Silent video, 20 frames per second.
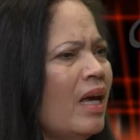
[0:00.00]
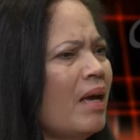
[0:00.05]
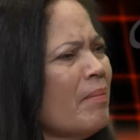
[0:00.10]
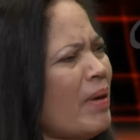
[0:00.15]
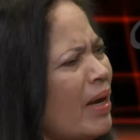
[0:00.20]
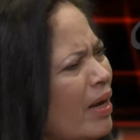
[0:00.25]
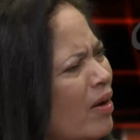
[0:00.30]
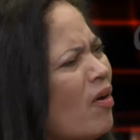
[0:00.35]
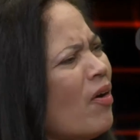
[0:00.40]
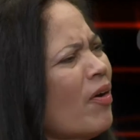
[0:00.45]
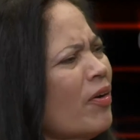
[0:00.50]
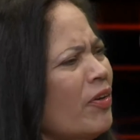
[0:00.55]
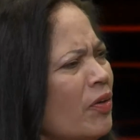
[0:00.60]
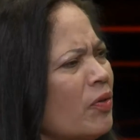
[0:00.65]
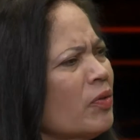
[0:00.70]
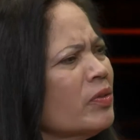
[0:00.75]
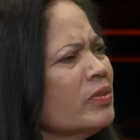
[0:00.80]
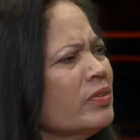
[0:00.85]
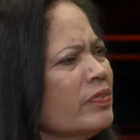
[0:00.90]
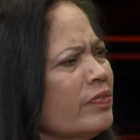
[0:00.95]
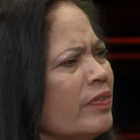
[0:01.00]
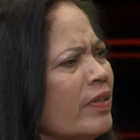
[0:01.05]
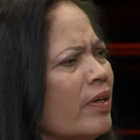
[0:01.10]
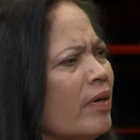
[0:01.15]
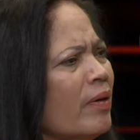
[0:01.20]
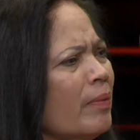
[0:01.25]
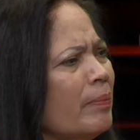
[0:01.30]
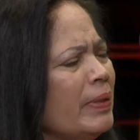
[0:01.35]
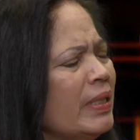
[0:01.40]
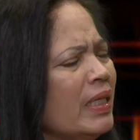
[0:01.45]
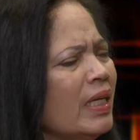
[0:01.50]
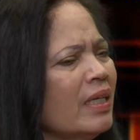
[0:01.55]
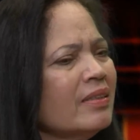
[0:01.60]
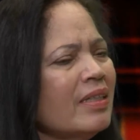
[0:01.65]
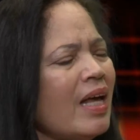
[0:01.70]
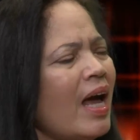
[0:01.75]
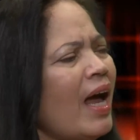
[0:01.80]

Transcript: And my heart hurts for her because